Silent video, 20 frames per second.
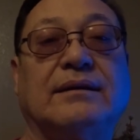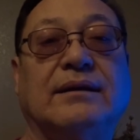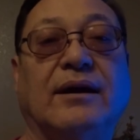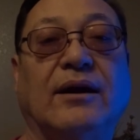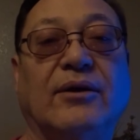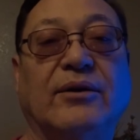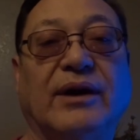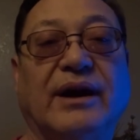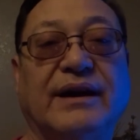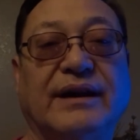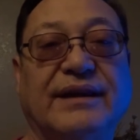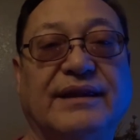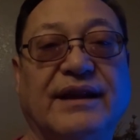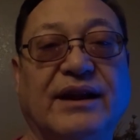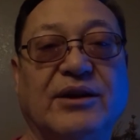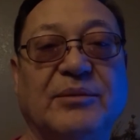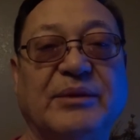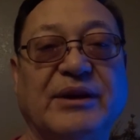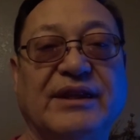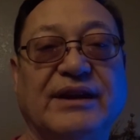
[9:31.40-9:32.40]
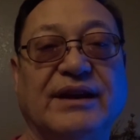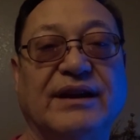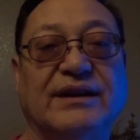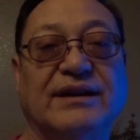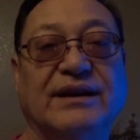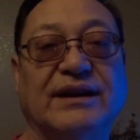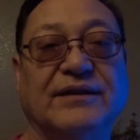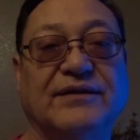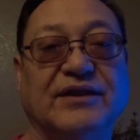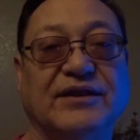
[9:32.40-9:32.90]
Alrighty, that'll be the end
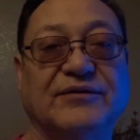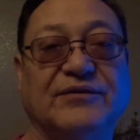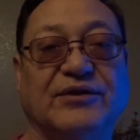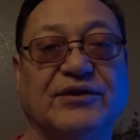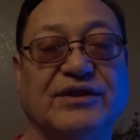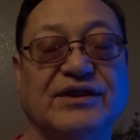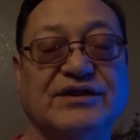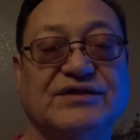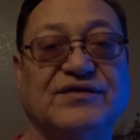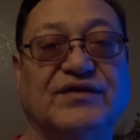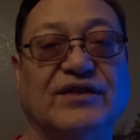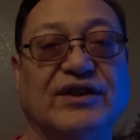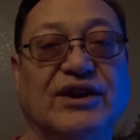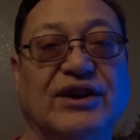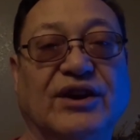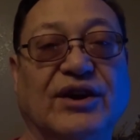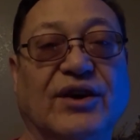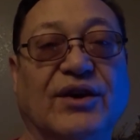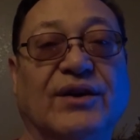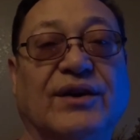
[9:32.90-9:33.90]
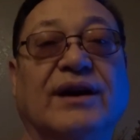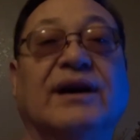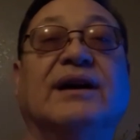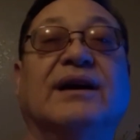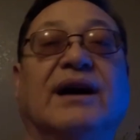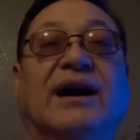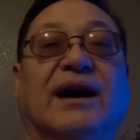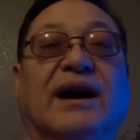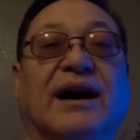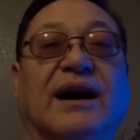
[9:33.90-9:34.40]
of it for this video.
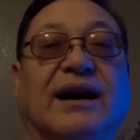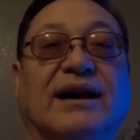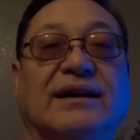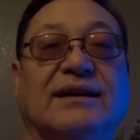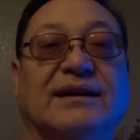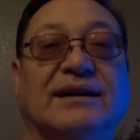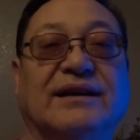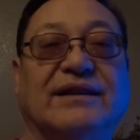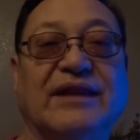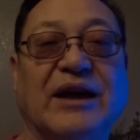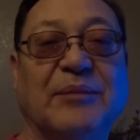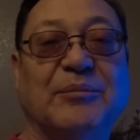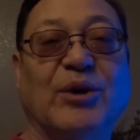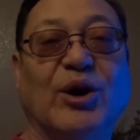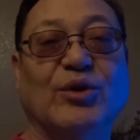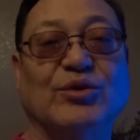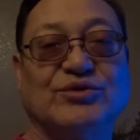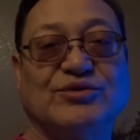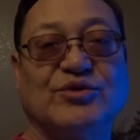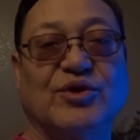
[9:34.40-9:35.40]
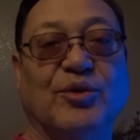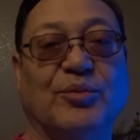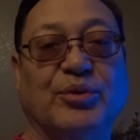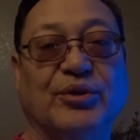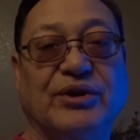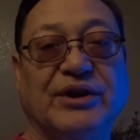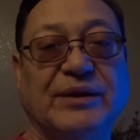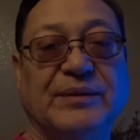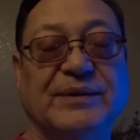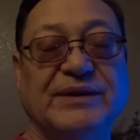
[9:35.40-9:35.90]
That boat was real
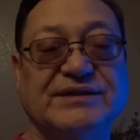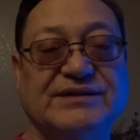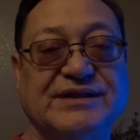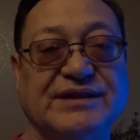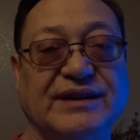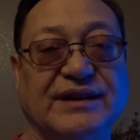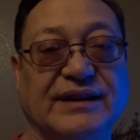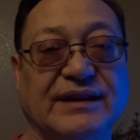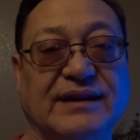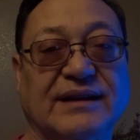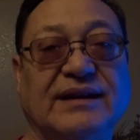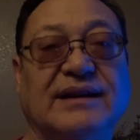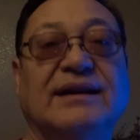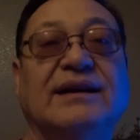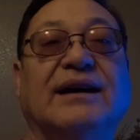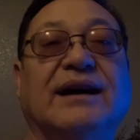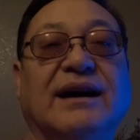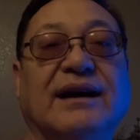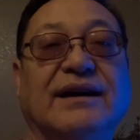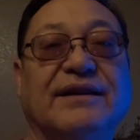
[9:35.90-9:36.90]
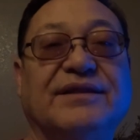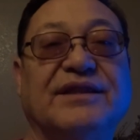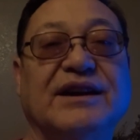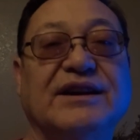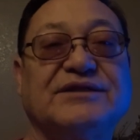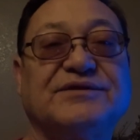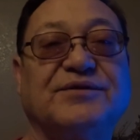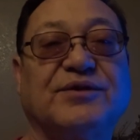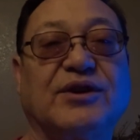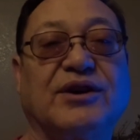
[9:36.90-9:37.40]
pretty, wasn't it? Thanks
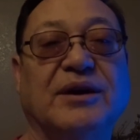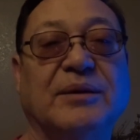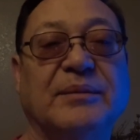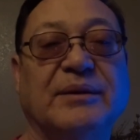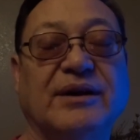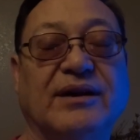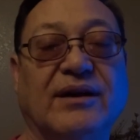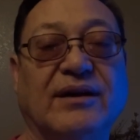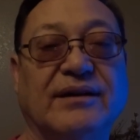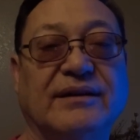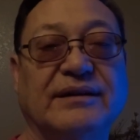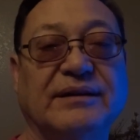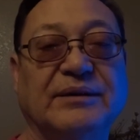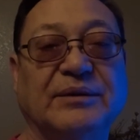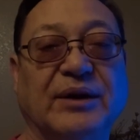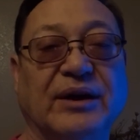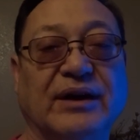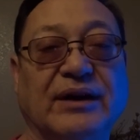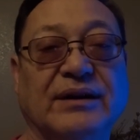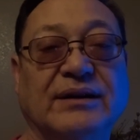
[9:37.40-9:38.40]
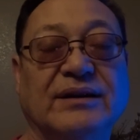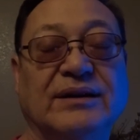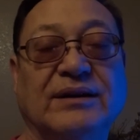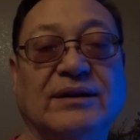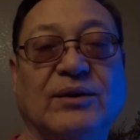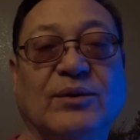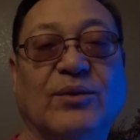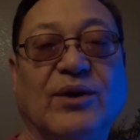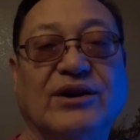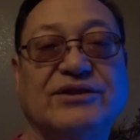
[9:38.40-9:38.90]
for coming on and
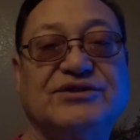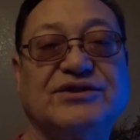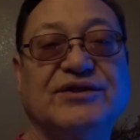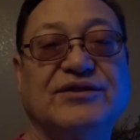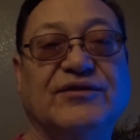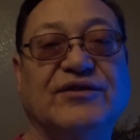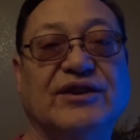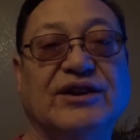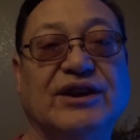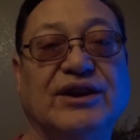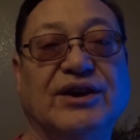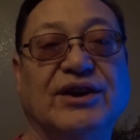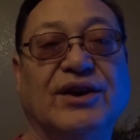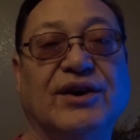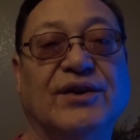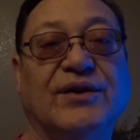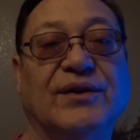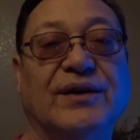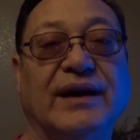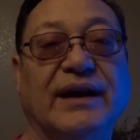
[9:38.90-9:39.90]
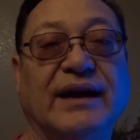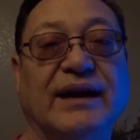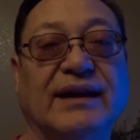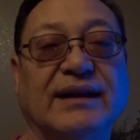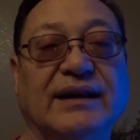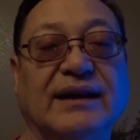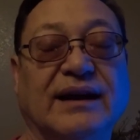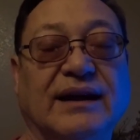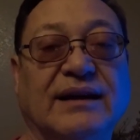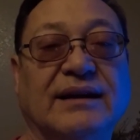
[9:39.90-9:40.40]
watching the video
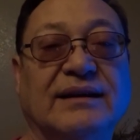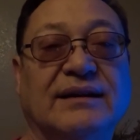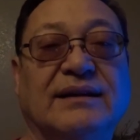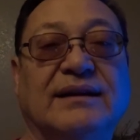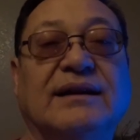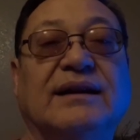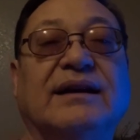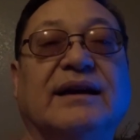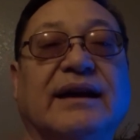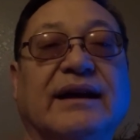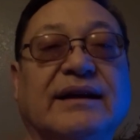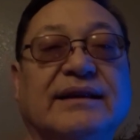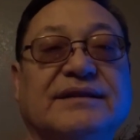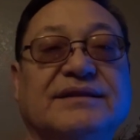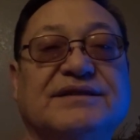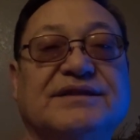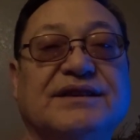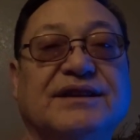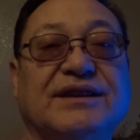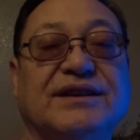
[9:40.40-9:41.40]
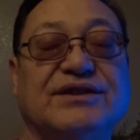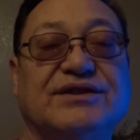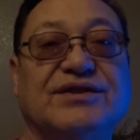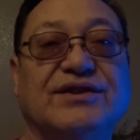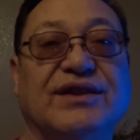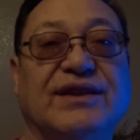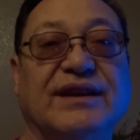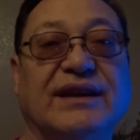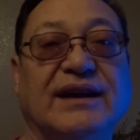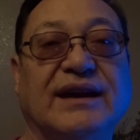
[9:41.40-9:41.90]
and seeing it to
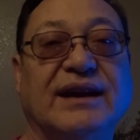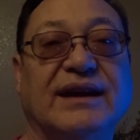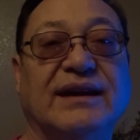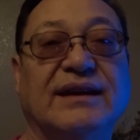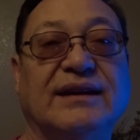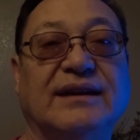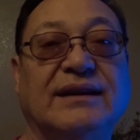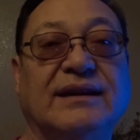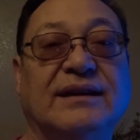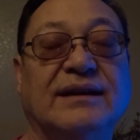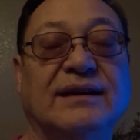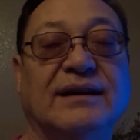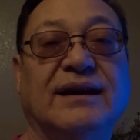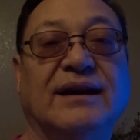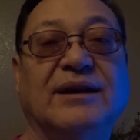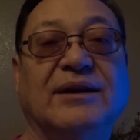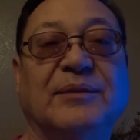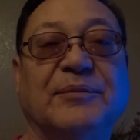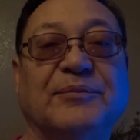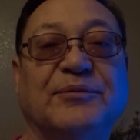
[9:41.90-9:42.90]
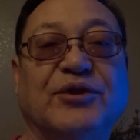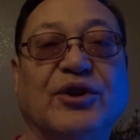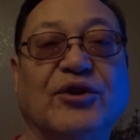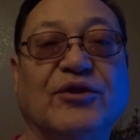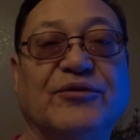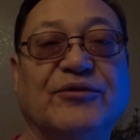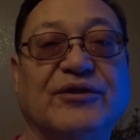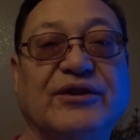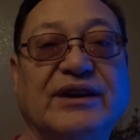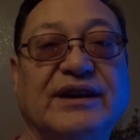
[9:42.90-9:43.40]
the end. Don't
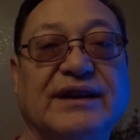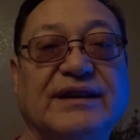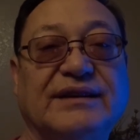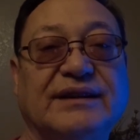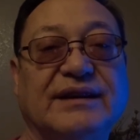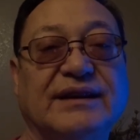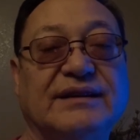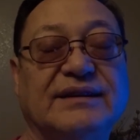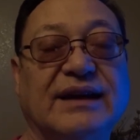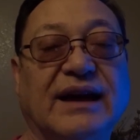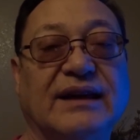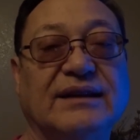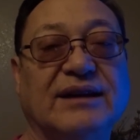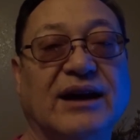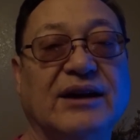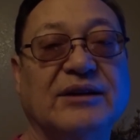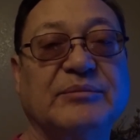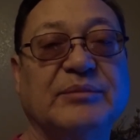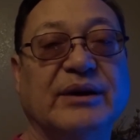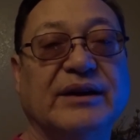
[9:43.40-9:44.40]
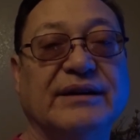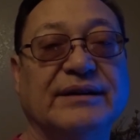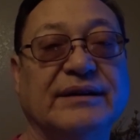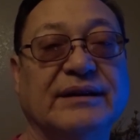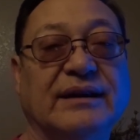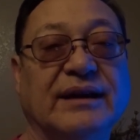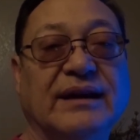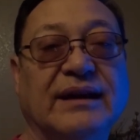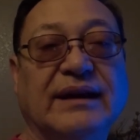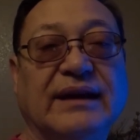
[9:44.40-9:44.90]
forget to hit that like button.
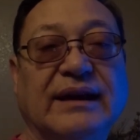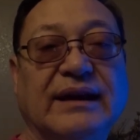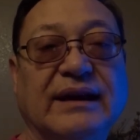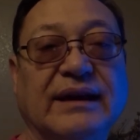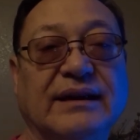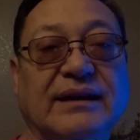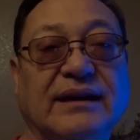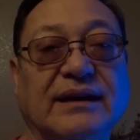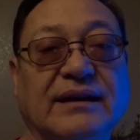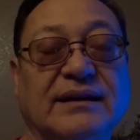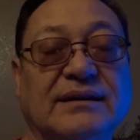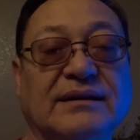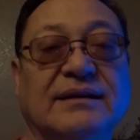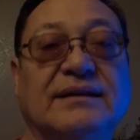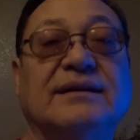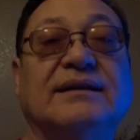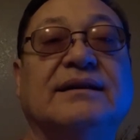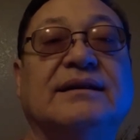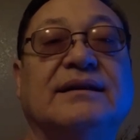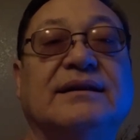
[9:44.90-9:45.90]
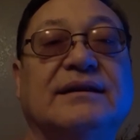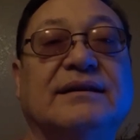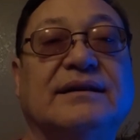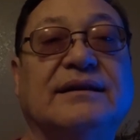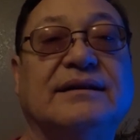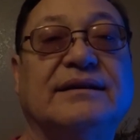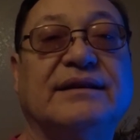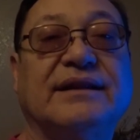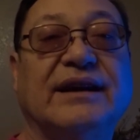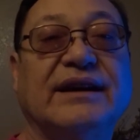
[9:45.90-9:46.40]
And
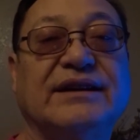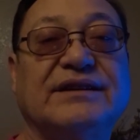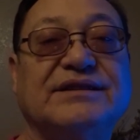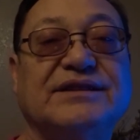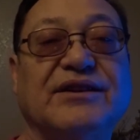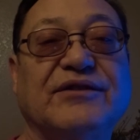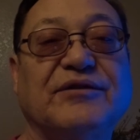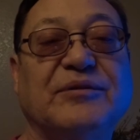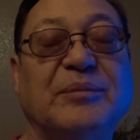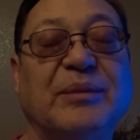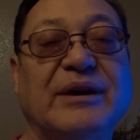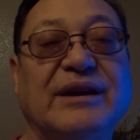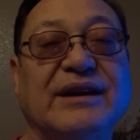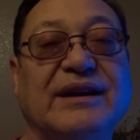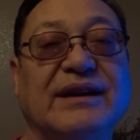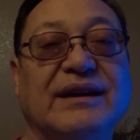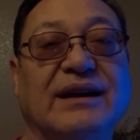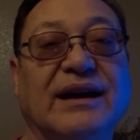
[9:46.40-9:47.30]
thanks everybody.